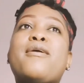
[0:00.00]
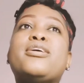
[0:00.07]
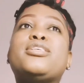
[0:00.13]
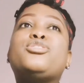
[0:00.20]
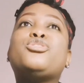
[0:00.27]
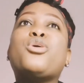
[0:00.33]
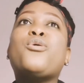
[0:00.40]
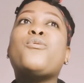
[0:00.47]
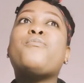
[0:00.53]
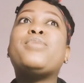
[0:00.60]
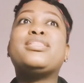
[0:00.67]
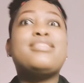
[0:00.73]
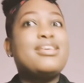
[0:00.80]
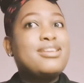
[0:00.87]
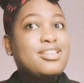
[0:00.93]
So,
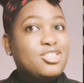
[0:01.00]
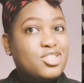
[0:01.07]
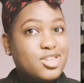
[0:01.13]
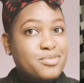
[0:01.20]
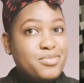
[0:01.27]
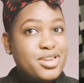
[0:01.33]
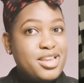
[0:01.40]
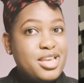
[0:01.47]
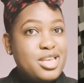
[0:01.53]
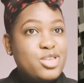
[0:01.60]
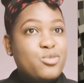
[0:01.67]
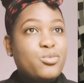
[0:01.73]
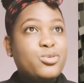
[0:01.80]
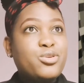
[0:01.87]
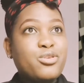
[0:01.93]
but then in Germany,
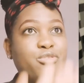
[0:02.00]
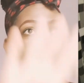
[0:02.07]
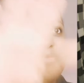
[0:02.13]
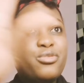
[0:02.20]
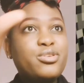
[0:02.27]
you will not,